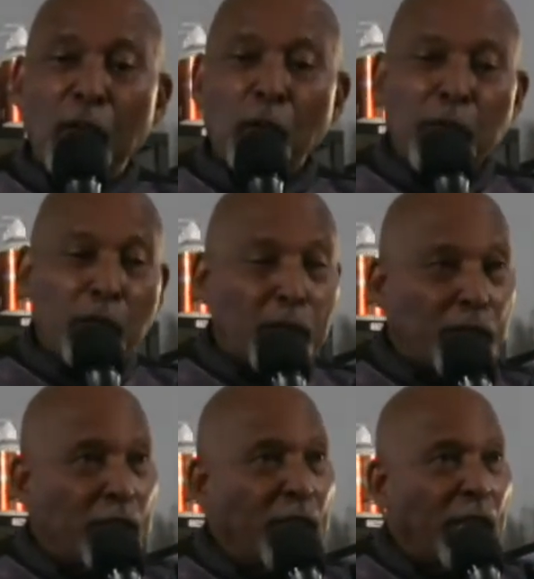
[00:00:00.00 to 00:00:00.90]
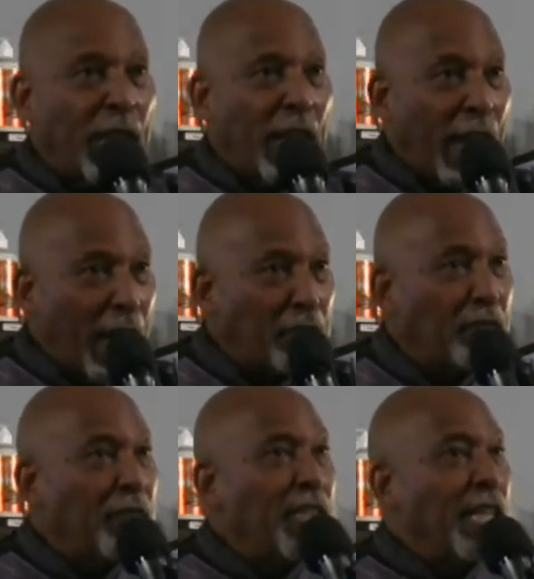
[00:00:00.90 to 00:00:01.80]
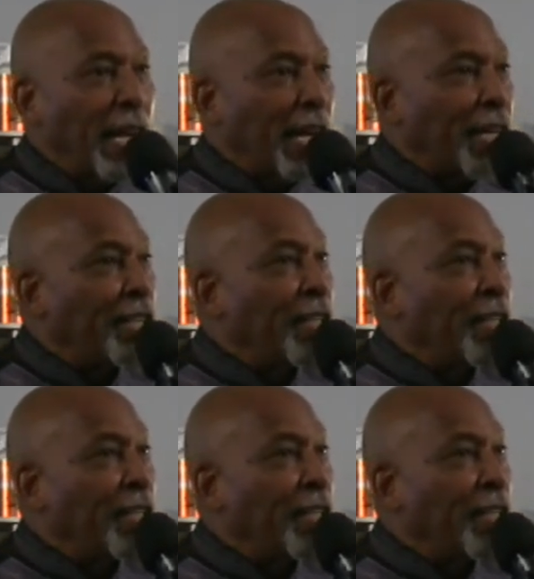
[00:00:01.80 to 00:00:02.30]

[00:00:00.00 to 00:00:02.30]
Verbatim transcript: We're going to Afriland